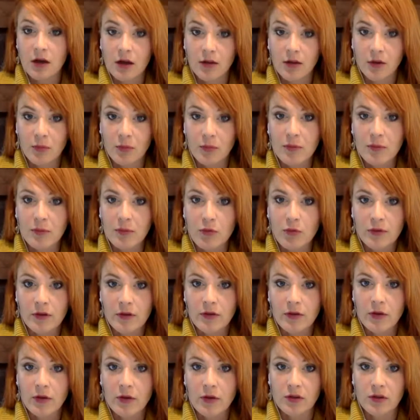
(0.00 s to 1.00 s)
other people
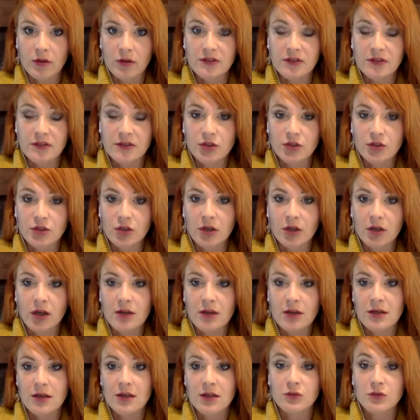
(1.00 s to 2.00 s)
within the organization. I
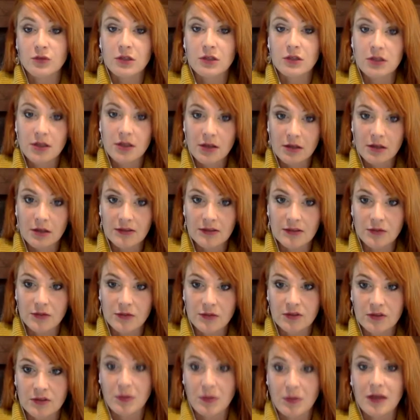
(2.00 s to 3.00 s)
think it's ridiculous to
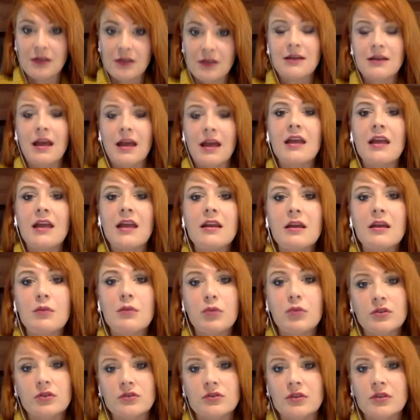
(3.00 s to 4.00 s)
expect any
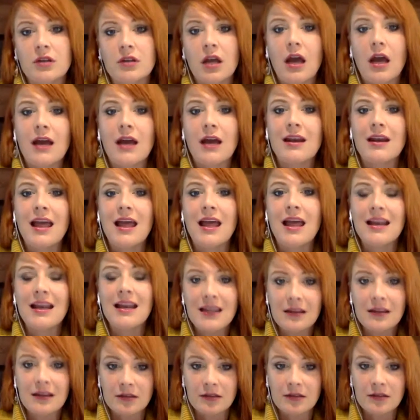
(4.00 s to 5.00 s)
person at
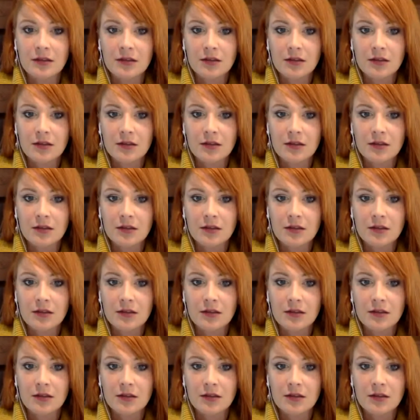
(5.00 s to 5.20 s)
any